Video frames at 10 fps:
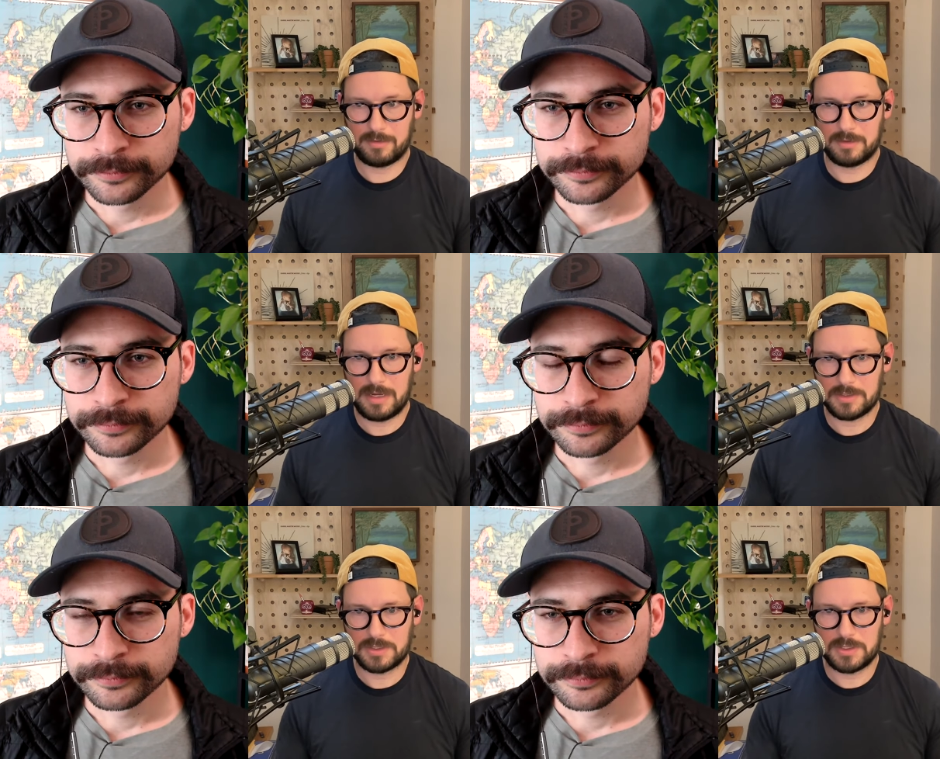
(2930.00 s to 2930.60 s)

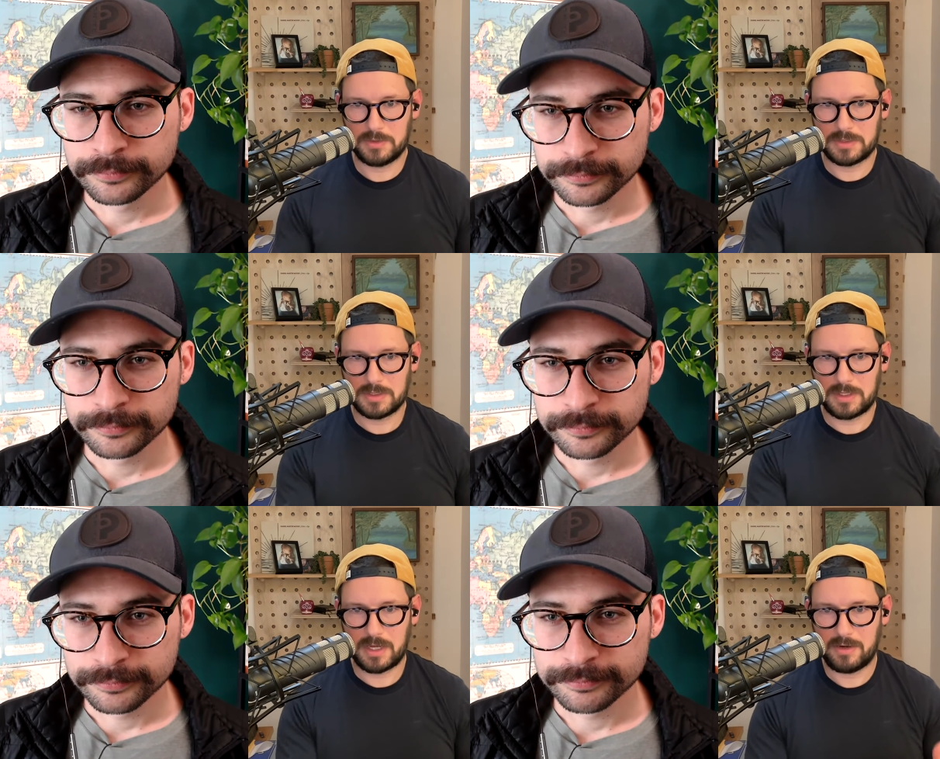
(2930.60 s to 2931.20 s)
Speaker 1: allows you
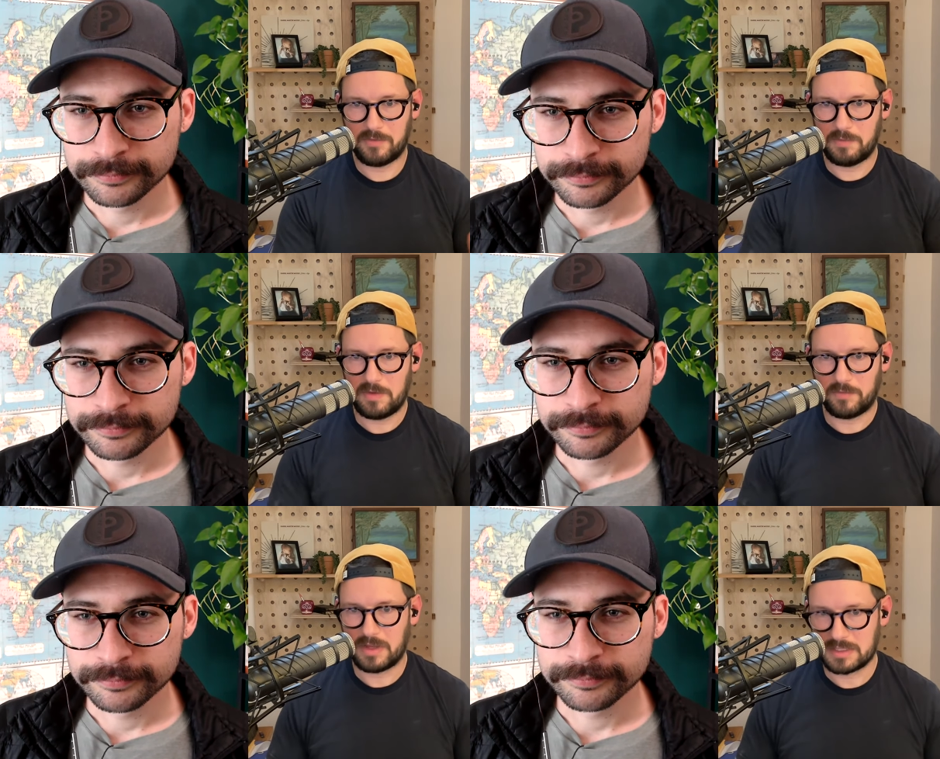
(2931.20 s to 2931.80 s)
to kind of be
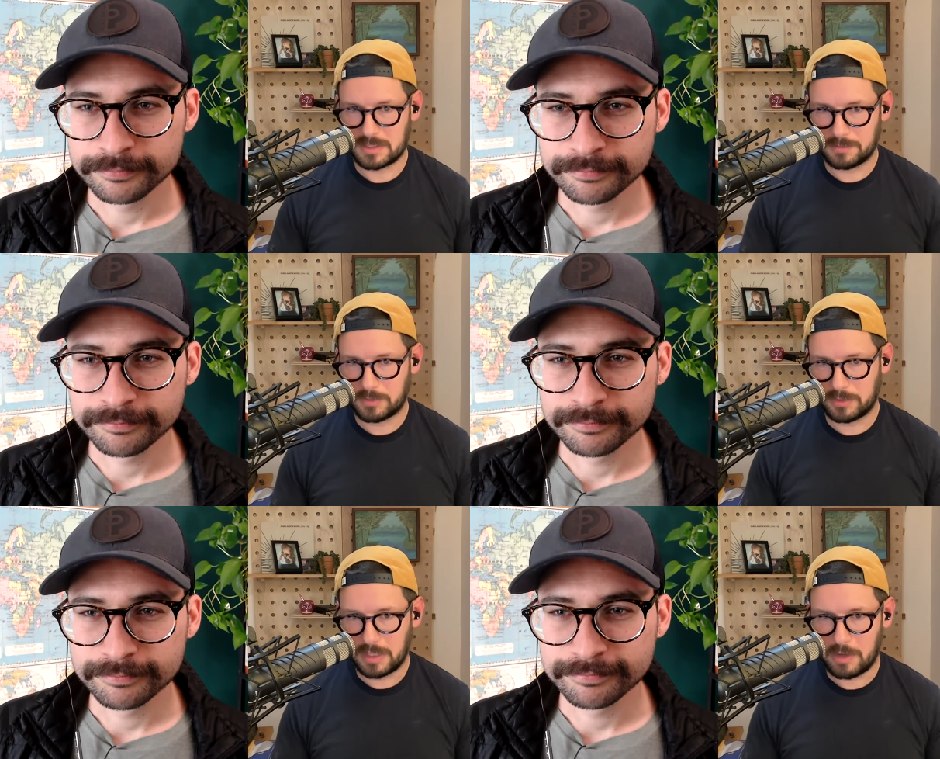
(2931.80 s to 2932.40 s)

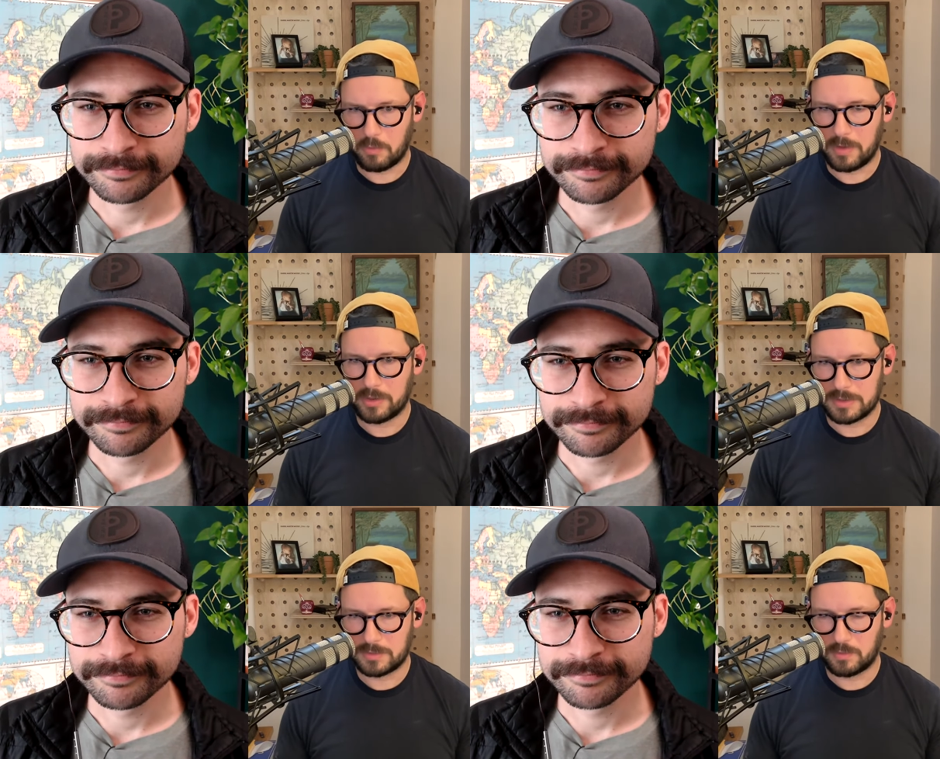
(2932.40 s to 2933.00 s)
flexible. Like when
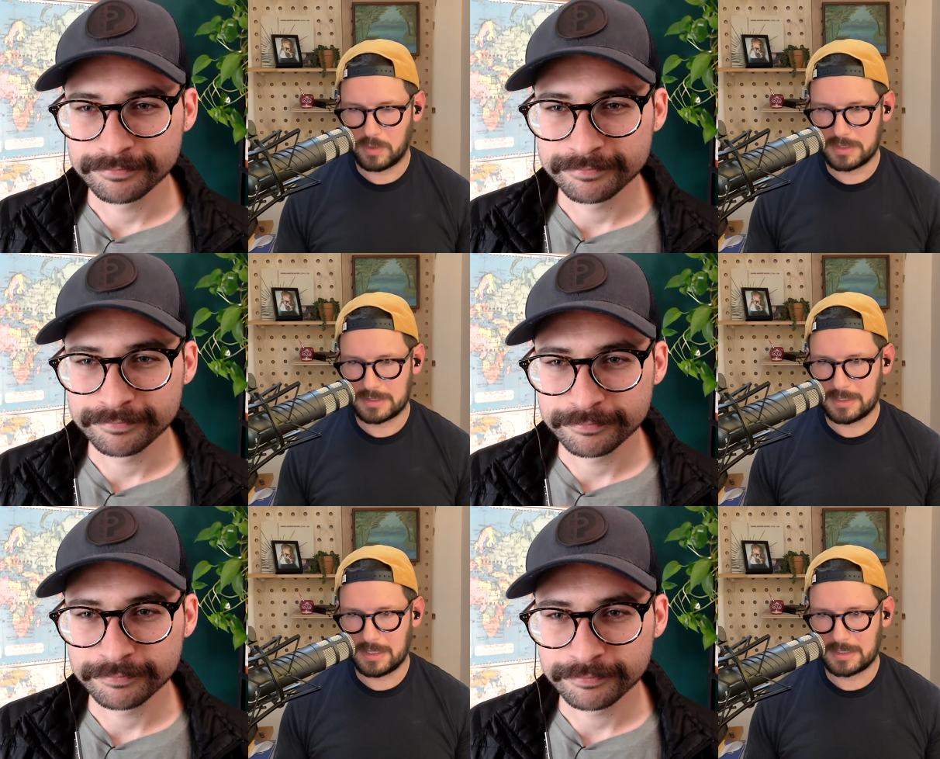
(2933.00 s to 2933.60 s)
are when is
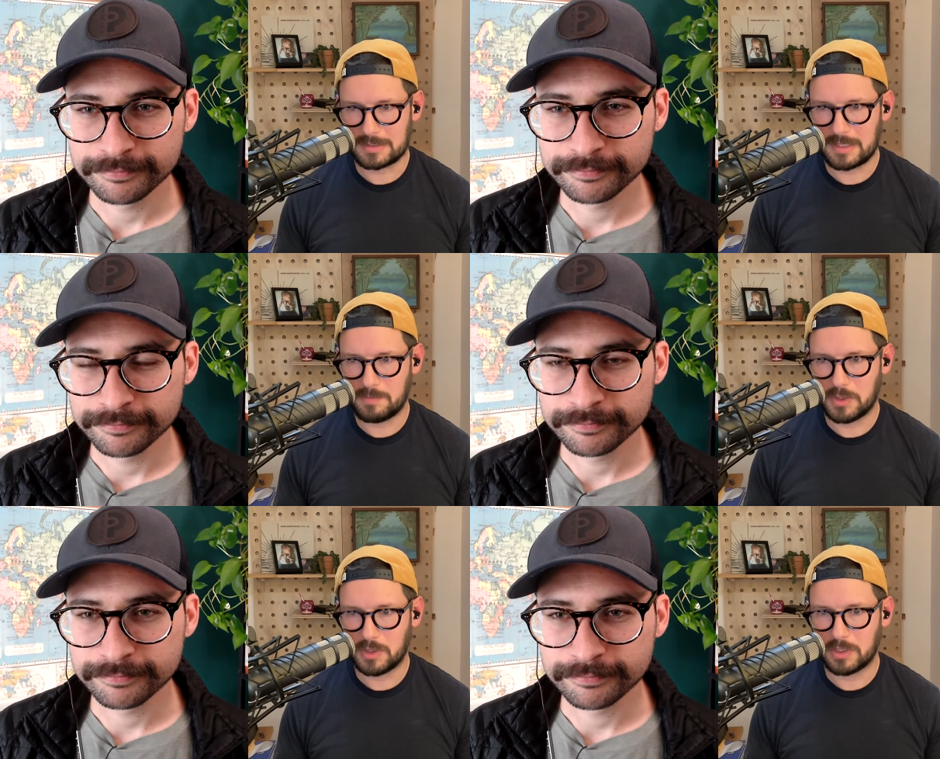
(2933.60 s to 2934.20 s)
the next
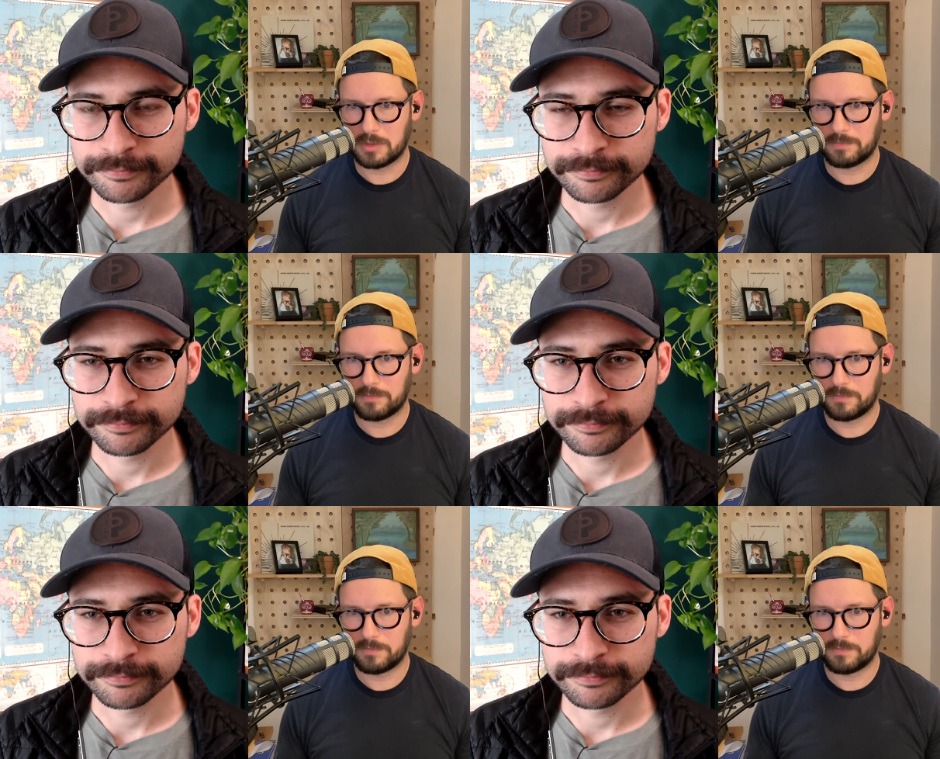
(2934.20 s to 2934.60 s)
time you're